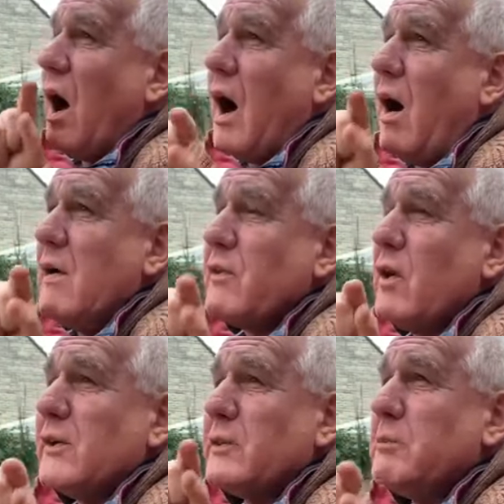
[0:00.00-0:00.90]
I've
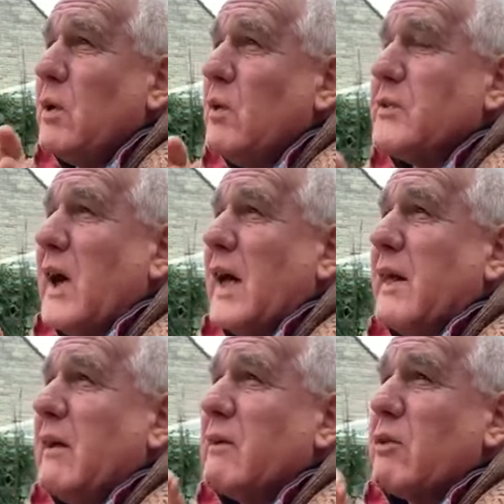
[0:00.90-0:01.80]
got supporters out
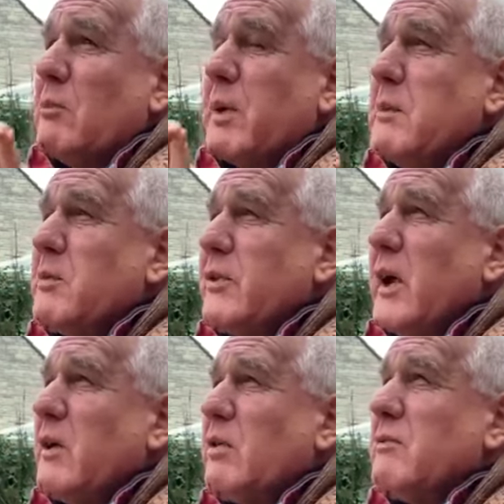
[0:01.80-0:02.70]
there, I've got people
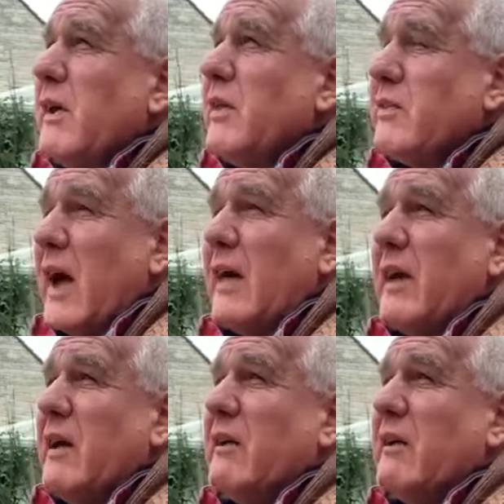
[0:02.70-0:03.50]
sitting on the fence out there,